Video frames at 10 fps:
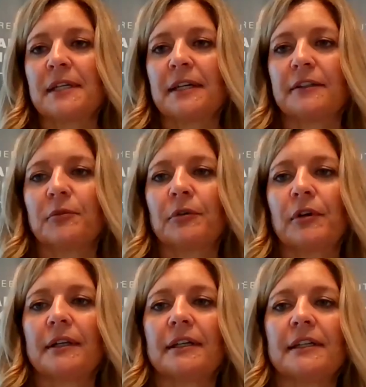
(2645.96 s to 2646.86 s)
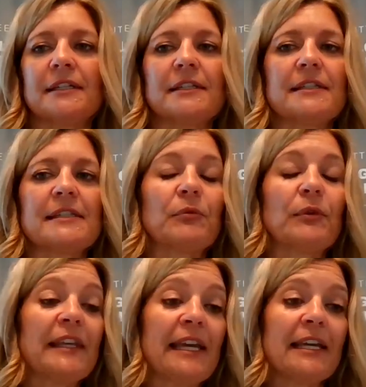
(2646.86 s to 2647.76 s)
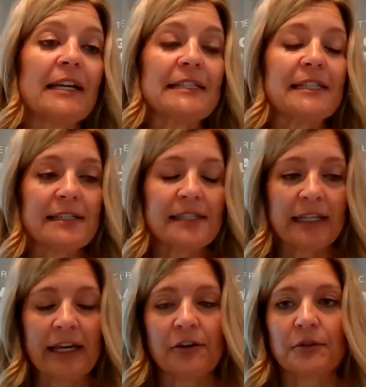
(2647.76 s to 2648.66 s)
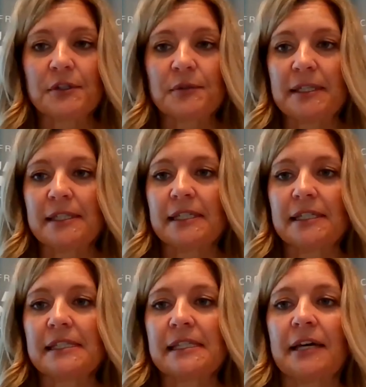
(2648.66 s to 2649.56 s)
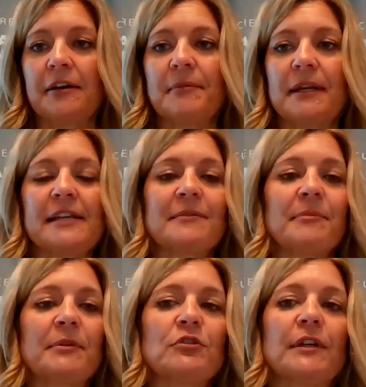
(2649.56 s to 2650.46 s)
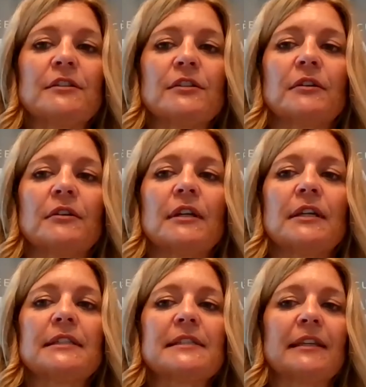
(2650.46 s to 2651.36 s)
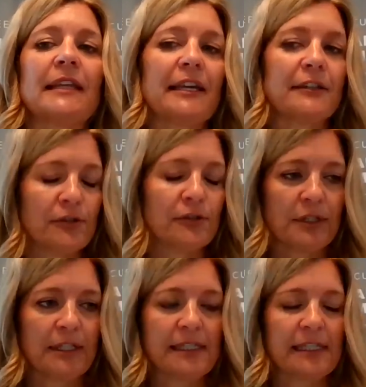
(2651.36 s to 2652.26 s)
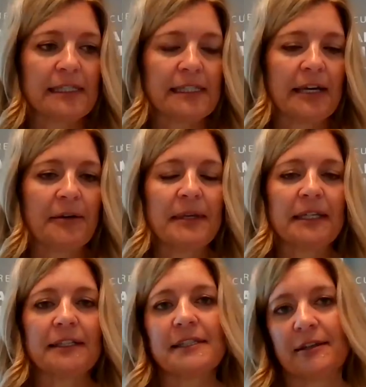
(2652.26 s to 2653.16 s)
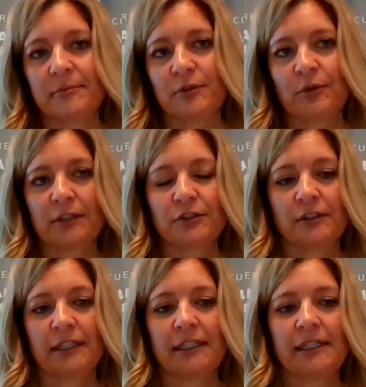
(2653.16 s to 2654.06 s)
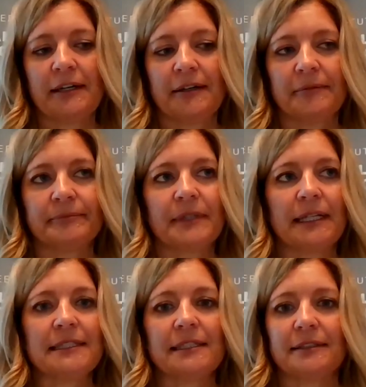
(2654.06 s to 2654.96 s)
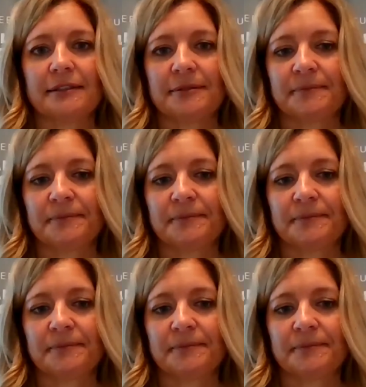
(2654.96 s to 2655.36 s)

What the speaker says: Daniel Barada is, when the AI does encounter a species it hasn't been trained on, does it guess, or does it make an attempt to actually ID it?